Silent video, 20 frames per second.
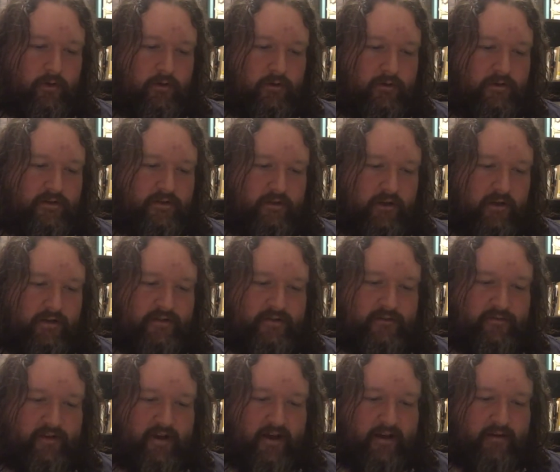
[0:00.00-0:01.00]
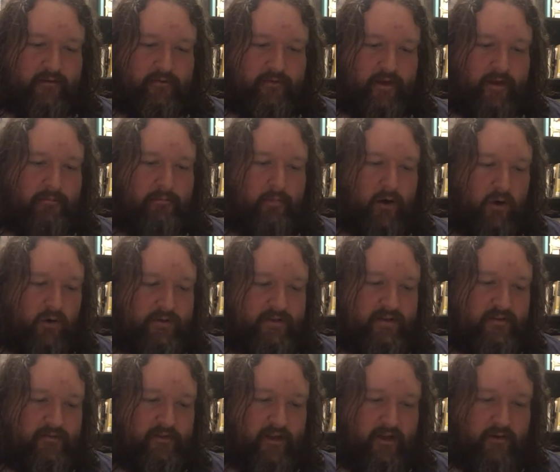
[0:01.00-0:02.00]
There's lots of kind of
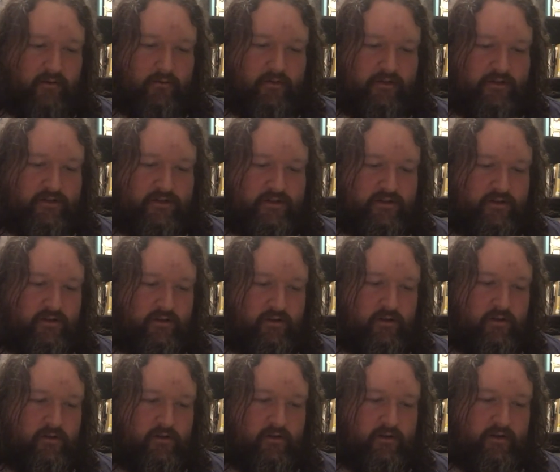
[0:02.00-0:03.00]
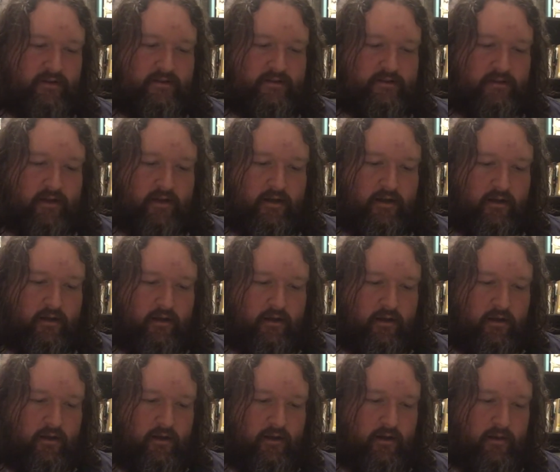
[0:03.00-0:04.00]
emotive language, isn't there?
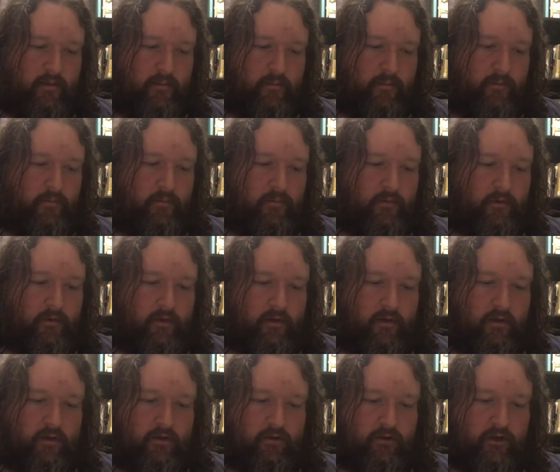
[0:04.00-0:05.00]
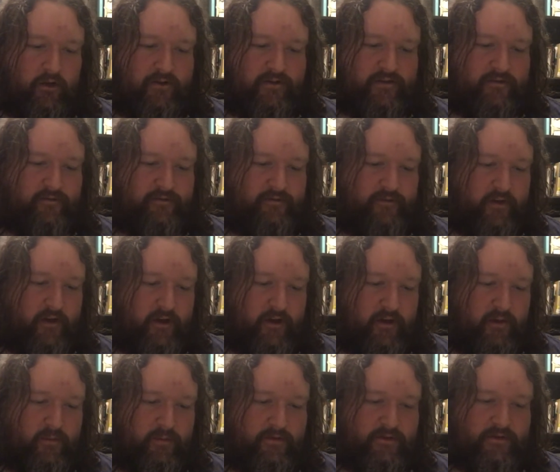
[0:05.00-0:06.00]
Lots of
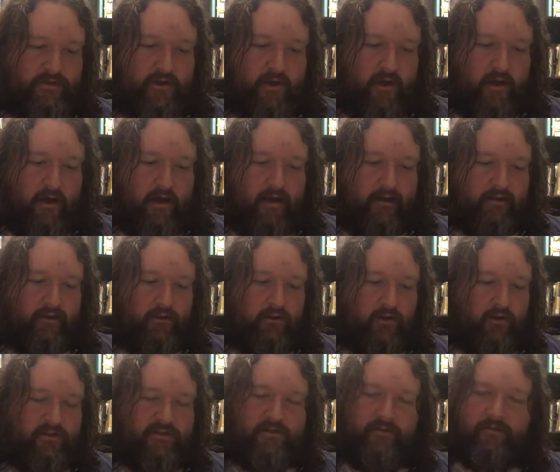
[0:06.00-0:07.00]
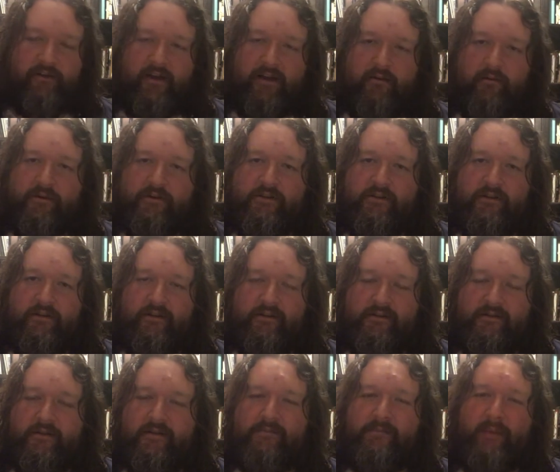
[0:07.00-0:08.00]
verbs and lots of language. There's
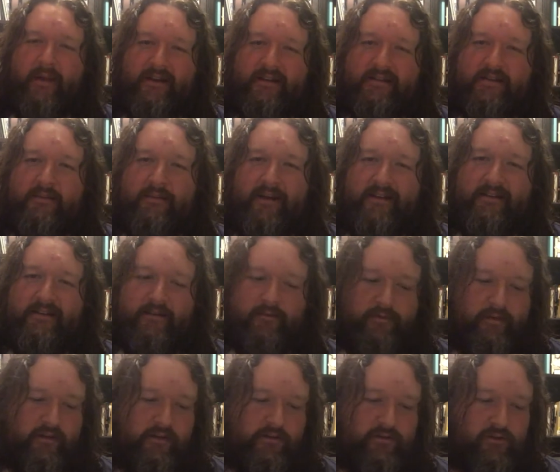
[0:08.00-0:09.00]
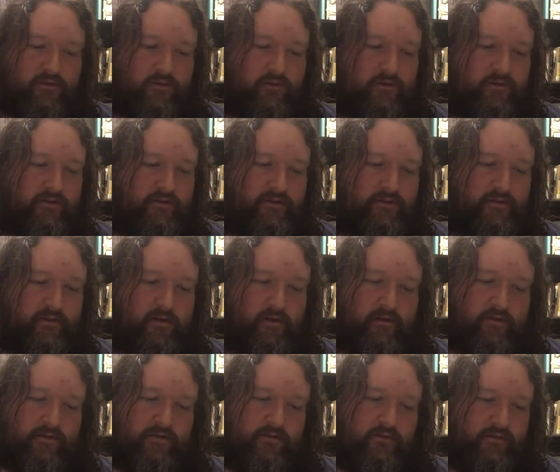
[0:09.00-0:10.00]
this big semantic field towards
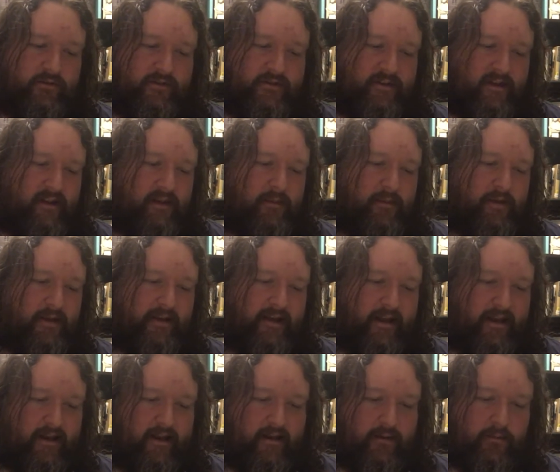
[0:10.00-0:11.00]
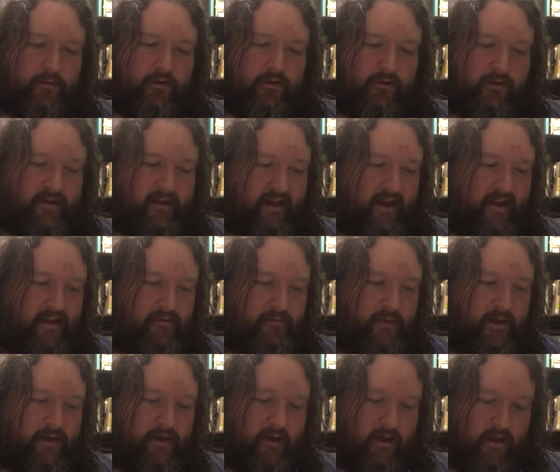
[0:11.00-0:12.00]
Stanley being an animal or a
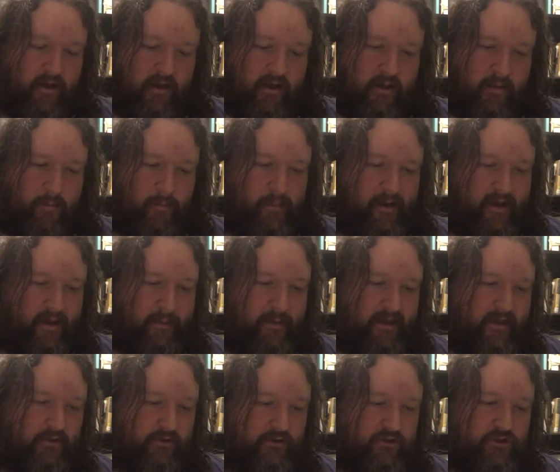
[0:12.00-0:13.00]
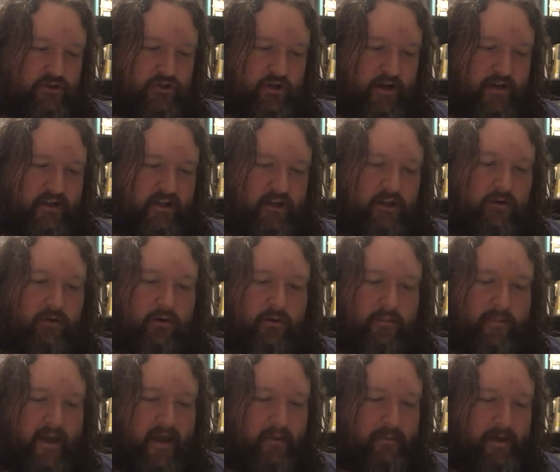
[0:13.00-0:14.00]
caveman. Maybe he'll strike you, or
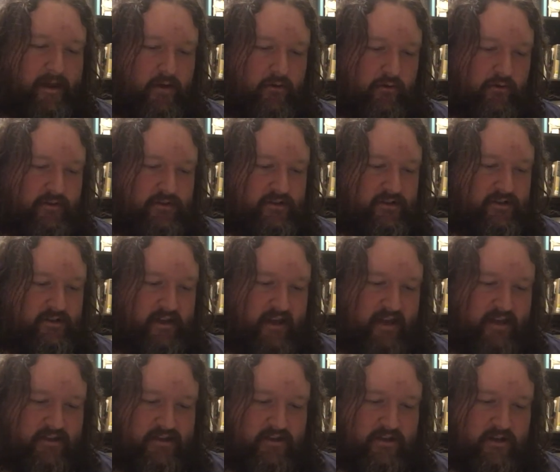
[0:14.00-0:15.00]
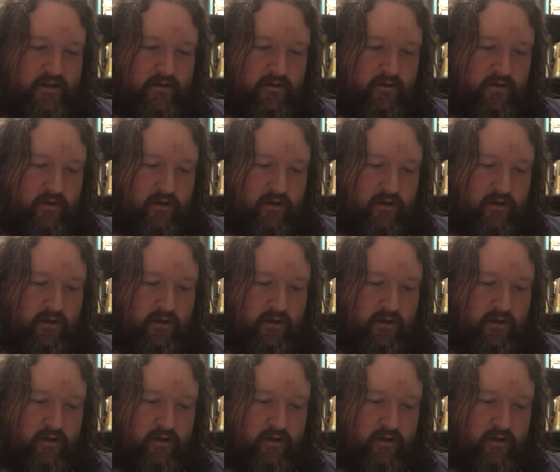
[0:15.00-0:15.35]
maybe grunt and kiss you.